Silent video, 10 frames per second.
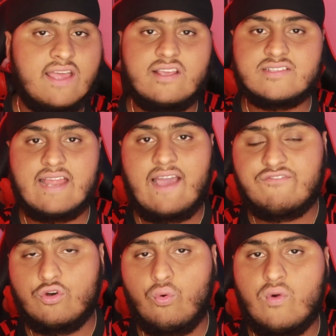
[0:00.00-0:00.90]
That doesn't
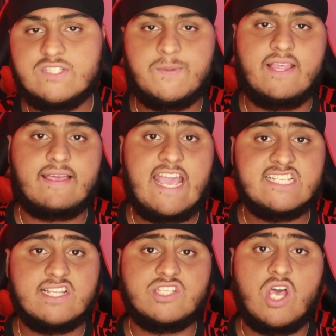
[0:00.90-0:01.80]
have to always be the
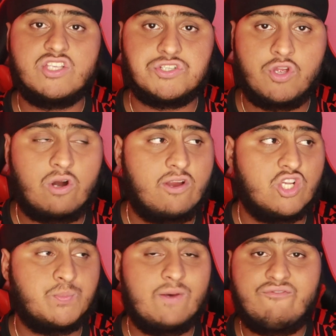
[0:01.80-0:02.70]
case in certain
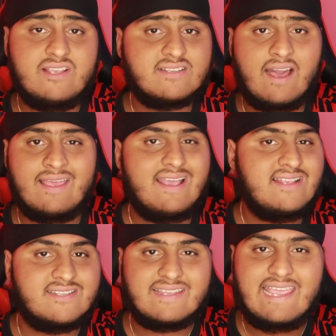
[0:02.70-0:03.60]
scenarios, but this guy
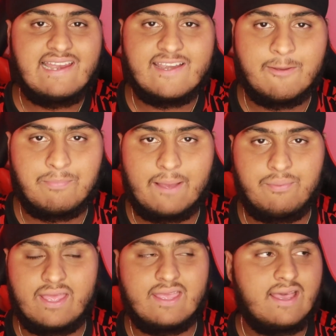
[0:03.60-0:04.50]
isn't Kylian
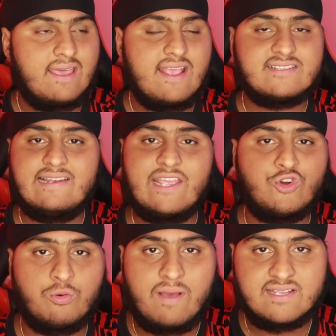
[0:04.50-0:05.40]
Mbappe, he isn't
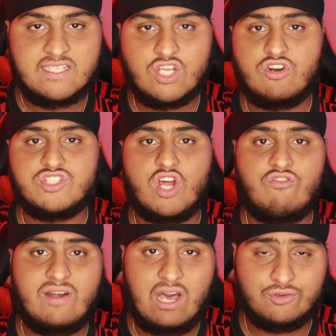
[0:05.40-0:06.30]
Lionel Messi,
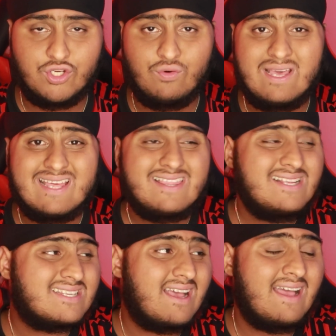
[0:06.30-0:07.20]
Cristiano Ronaldo.
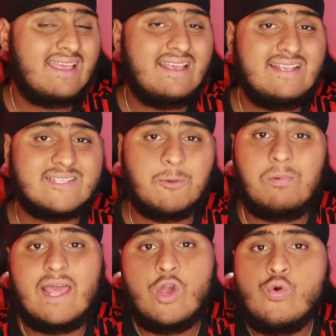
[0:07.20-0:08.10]
This guy is a
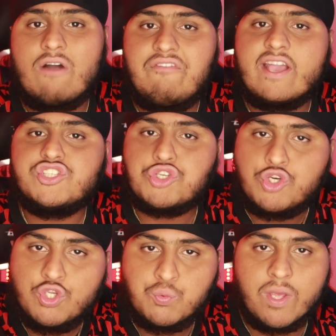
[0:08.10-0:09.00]
player who I think is a
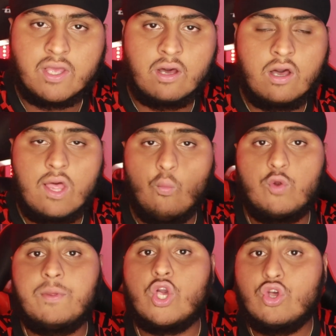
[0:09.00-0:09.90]
good winger,
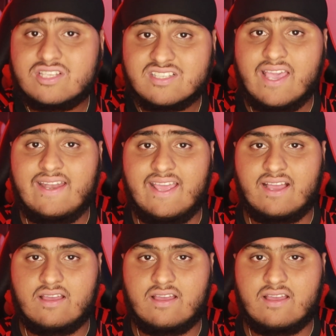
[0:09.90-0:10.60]
would be a good signing,